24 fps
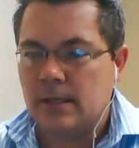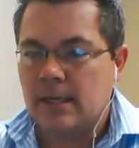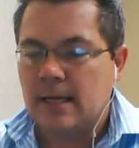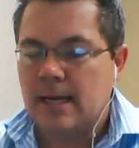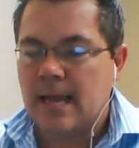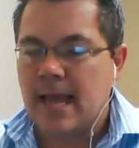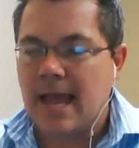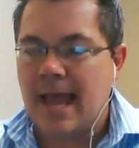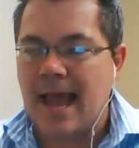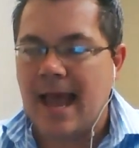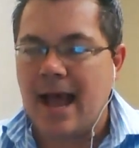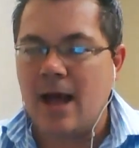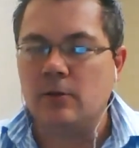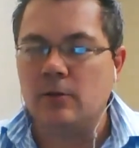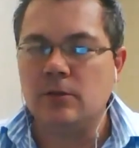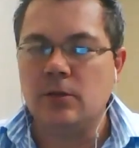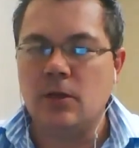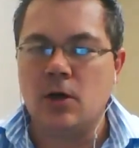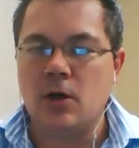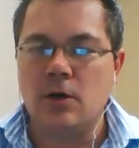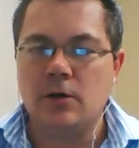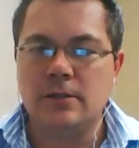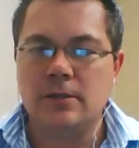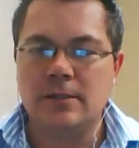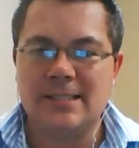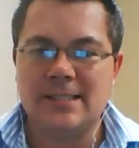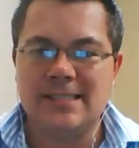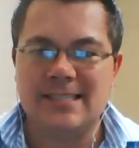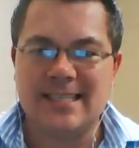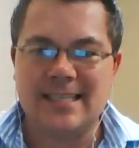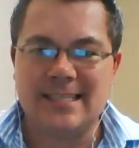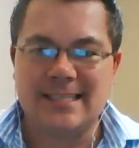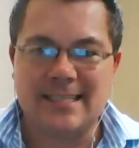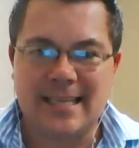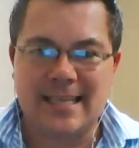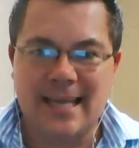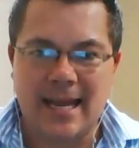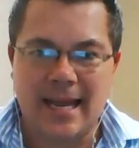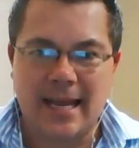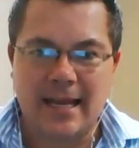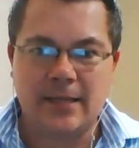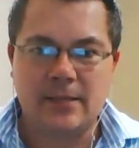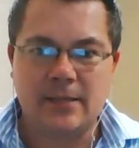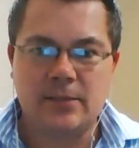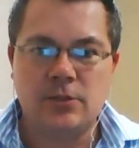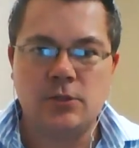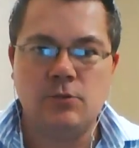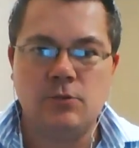how long does it
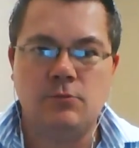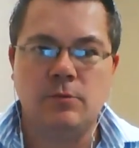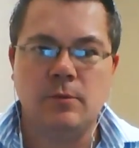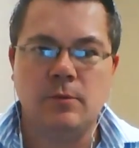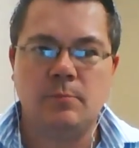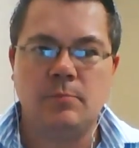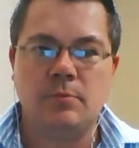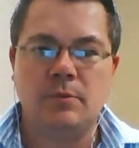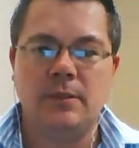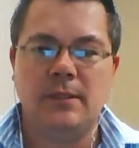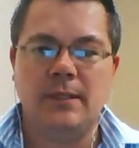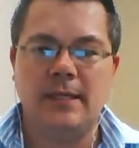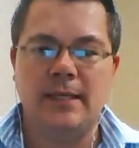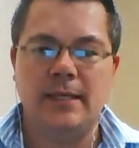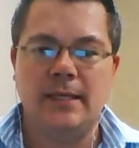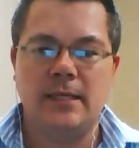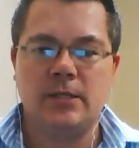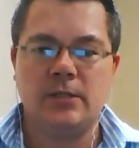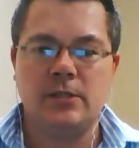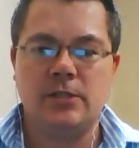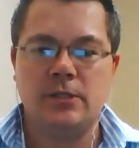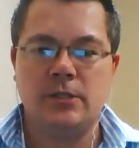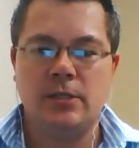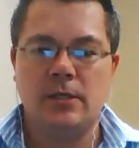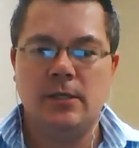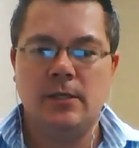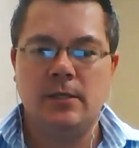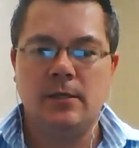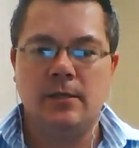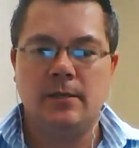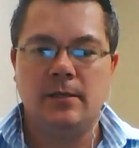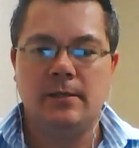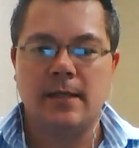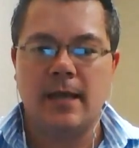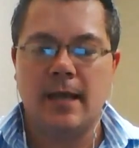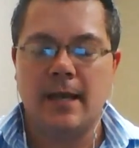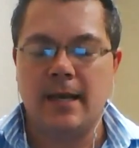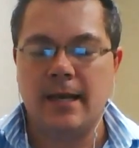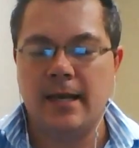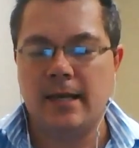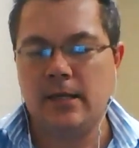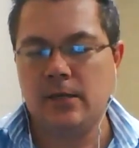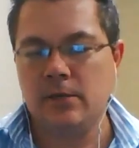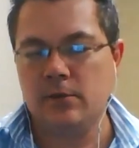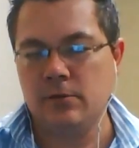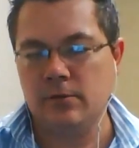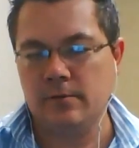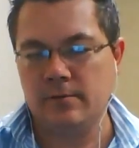take to replenish that
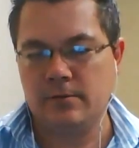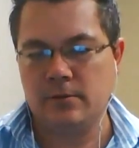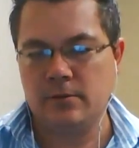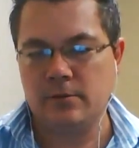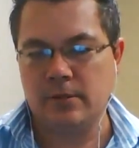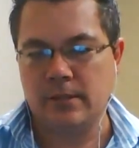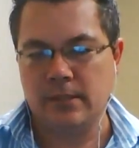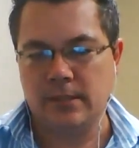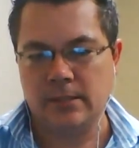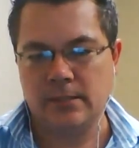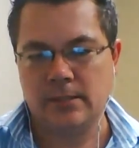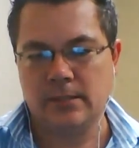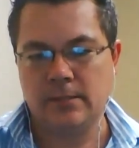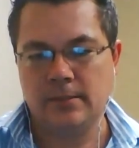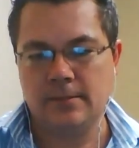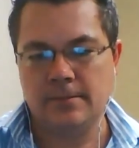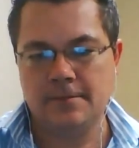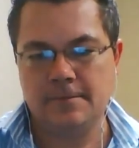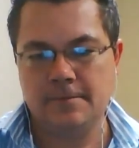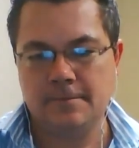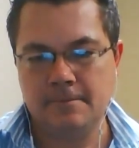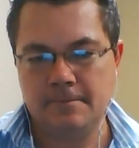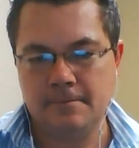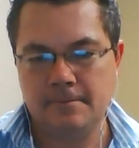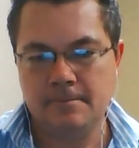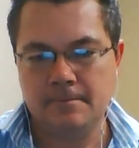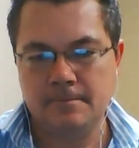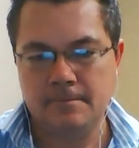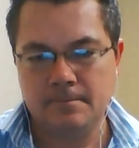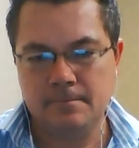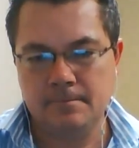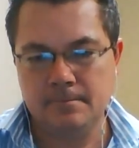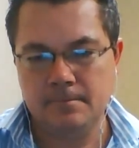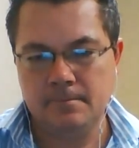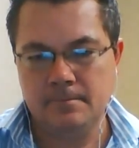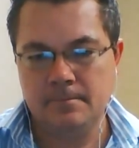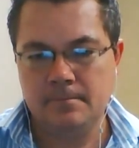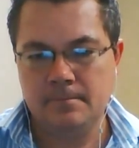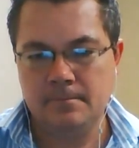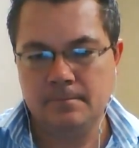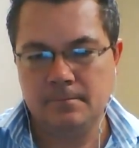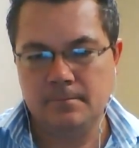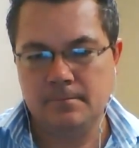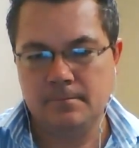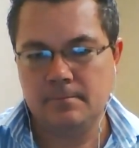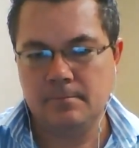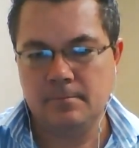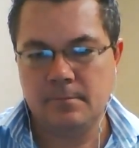acre of trees?
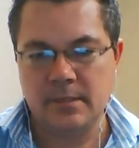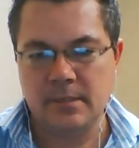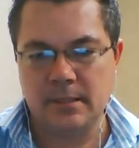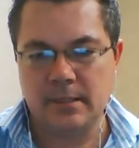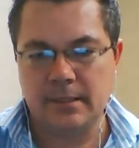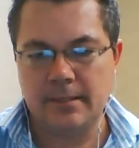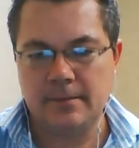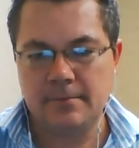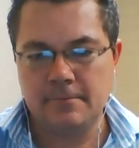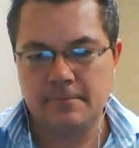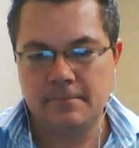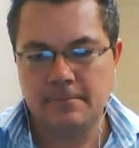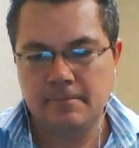Billy?